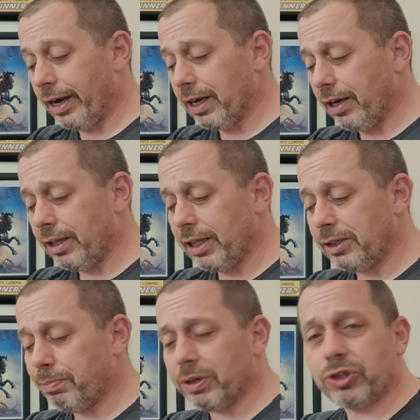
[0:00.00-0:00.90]
I could get
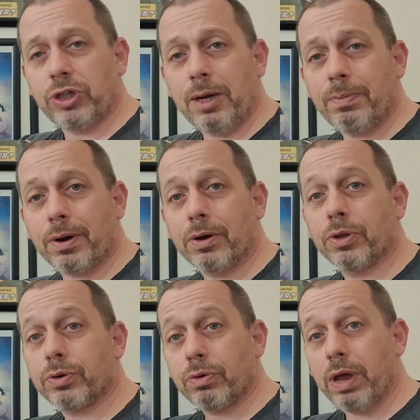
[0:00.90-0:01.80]
these books cheaper
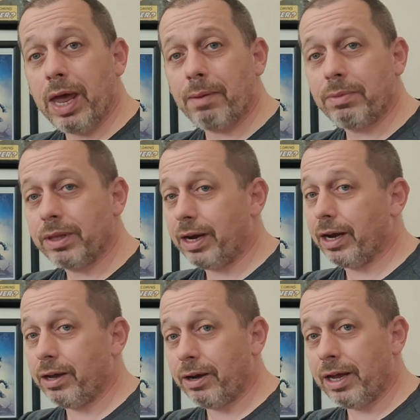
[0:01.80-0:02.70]
through him than
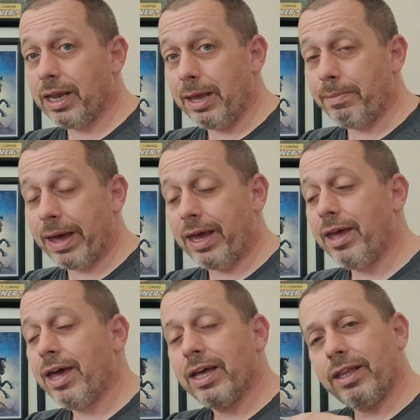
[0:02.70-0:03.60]
I could on
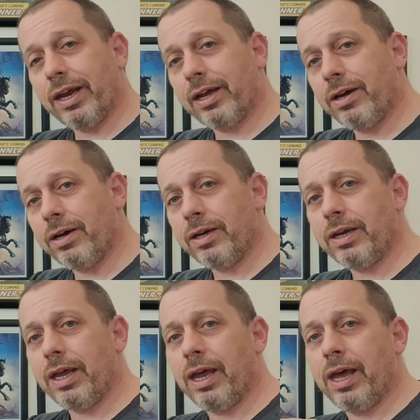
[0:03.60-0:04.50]
eBay, than I
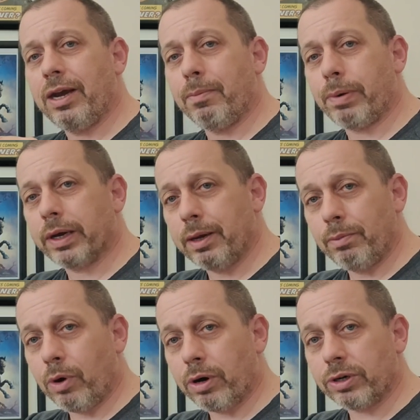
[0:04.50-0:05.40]
could in a brick
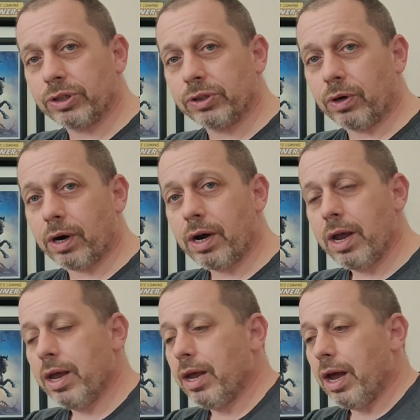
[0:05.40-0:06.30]
and mortar store.
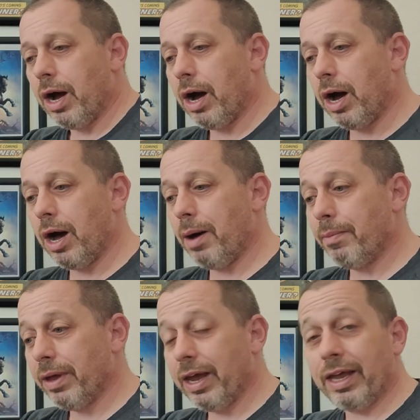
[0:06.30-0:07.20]

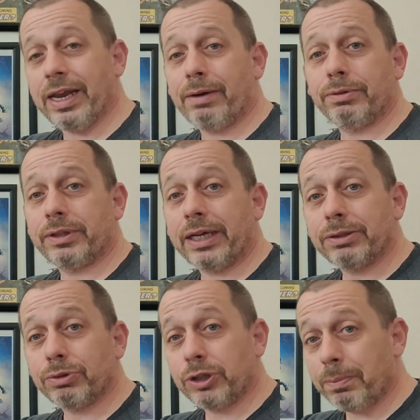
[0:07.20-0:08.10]
And
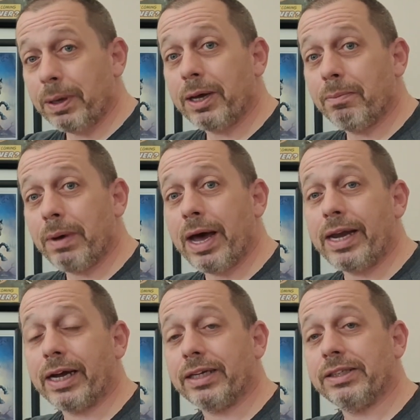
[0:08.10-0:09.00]
that's what shipping
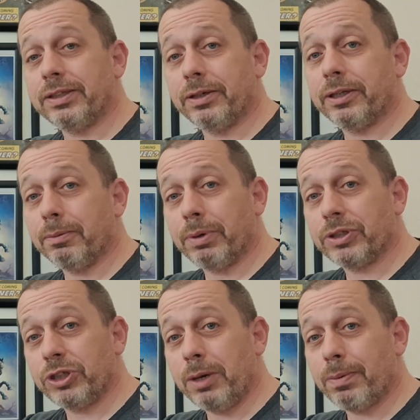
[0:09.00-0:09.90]
combined, I could still get the
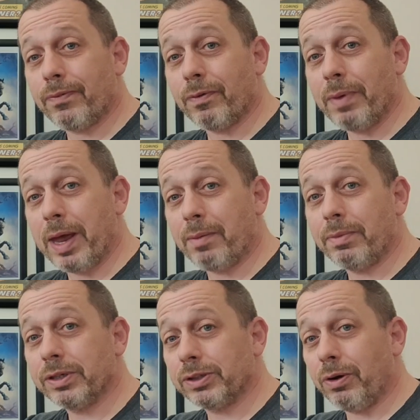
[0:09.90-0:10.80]
books cheaper from
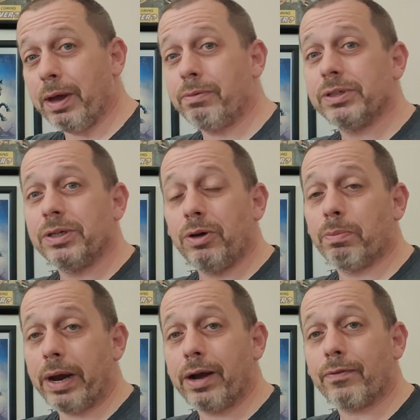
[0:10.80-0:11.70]
him. So it was a
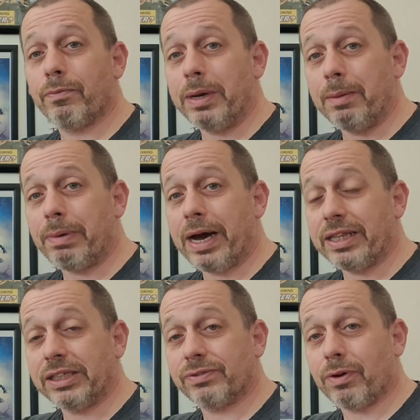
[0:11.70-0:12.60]
no-brainer for me to
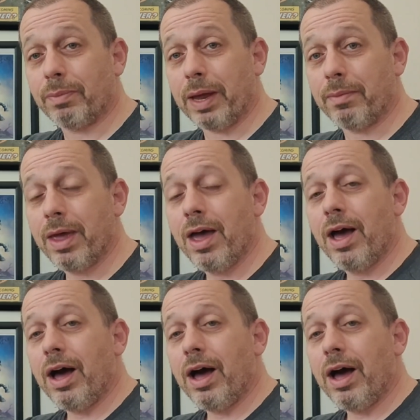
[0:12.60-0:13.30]
buy these from him.